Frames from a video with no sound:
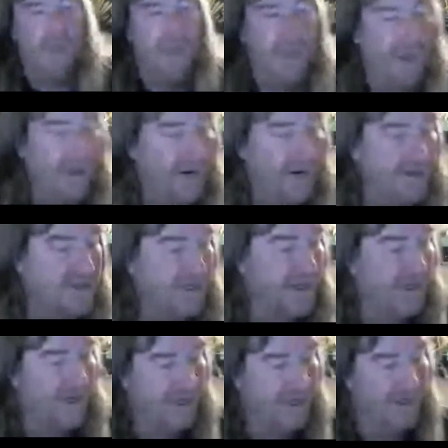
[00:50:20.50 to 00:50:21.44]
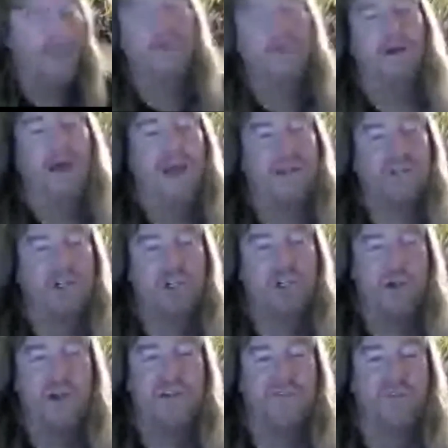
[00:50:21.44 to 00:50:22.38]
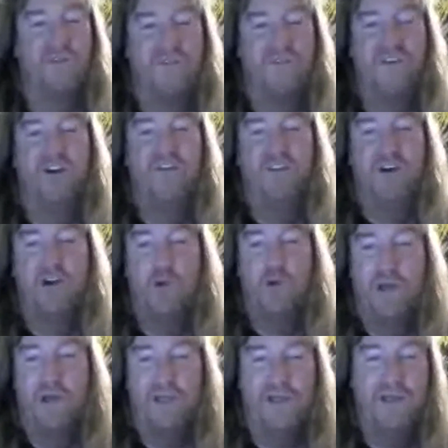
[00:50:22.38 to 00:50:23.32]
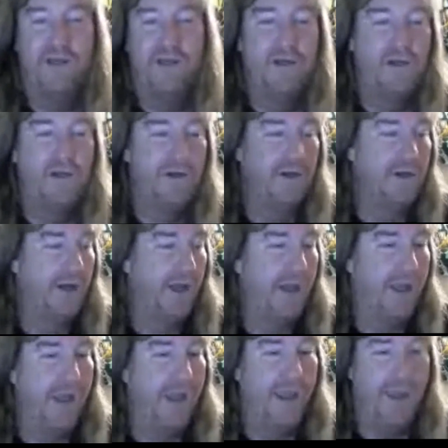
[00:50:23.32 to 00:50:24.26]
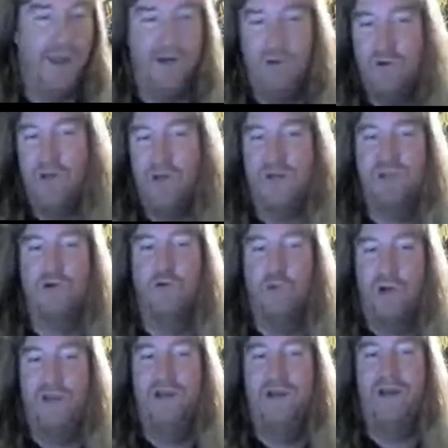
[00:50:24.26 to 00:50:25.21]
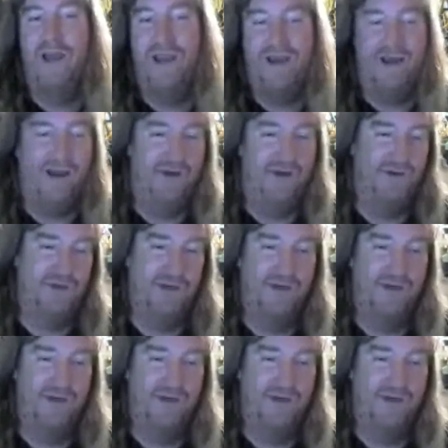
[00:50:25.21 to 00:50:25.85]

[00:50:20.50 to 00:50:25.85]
it's like it actually transferred very, very quickly. And you guys are ready to head out.